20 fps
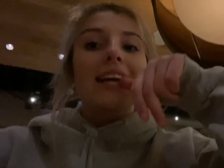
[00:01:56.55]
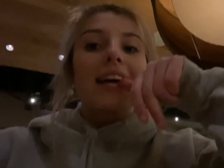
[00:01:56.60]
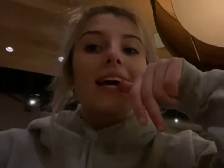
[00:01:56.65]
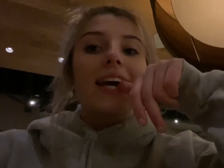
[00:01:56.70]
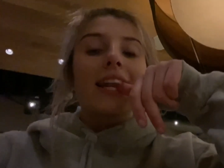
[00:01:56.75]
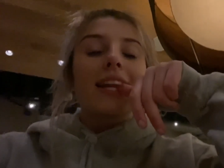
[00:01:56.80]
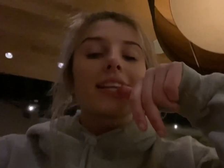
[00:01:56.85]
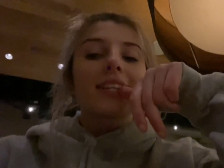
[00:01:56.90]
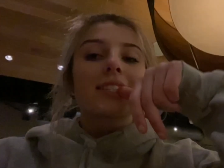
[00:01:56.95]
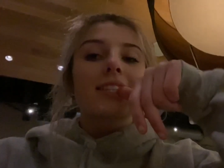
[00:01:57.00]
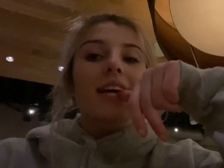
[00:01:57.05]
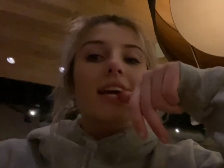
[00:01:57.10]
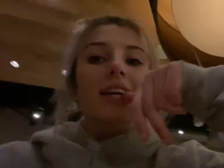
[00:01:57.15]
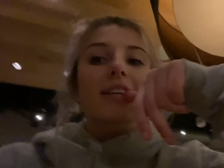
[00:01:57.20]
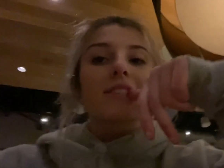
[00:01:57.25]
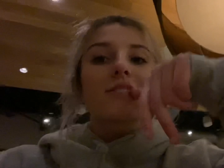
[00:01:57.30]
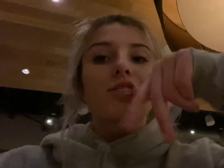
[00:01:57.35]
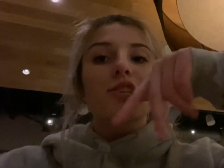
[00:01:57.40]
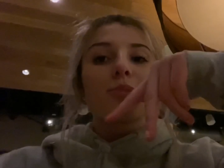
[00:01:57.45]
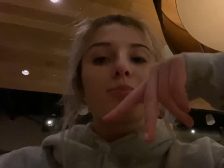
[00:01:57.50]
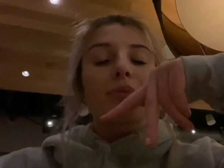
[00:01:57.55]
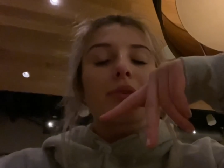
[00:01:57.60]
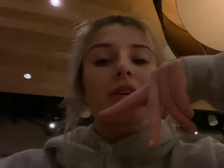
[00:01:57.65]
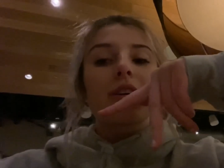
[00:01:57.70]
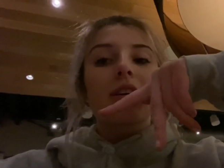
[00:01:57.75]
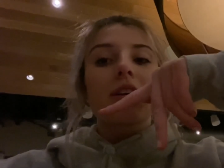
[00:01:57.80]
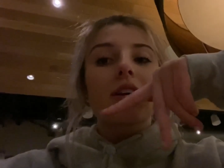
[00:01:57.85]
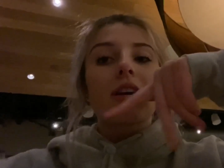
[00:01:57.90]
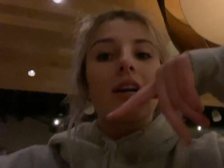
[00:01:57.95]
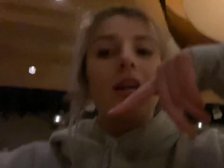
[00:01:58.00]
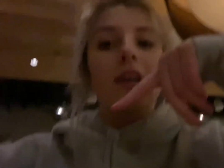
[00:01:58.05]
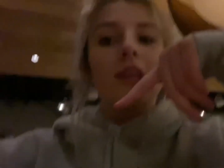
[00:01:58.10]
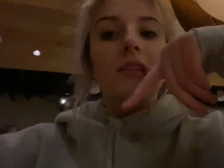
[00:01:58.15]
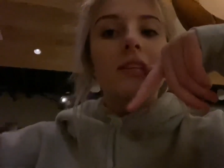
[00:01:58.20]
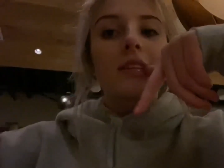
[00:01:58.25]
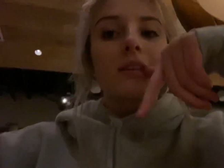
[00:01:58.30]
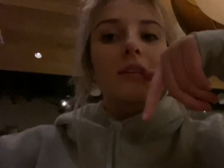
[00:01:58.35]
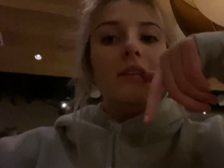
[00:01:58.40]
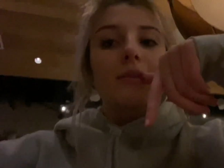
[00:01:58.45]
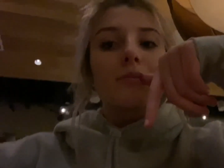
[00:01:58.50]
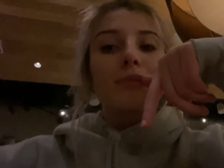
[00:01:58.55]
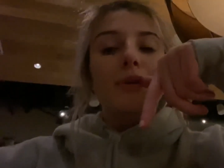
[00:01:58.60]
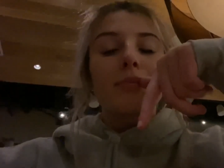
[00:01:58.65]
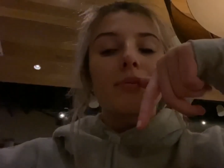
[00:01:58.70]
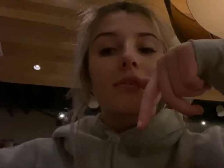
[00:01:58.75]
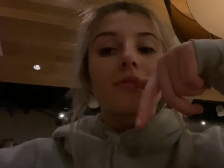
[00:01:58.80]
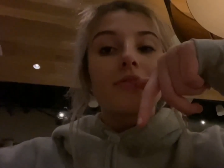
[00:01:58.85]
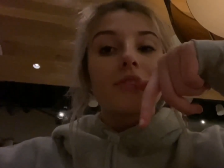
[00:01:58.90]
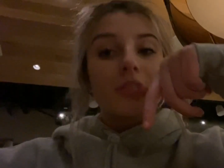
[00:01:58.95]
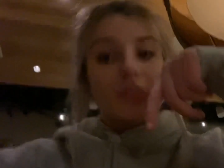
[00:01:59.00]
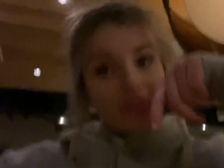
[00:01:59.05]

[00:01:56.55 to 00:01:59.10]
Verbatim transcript: And it's like super healthy people food.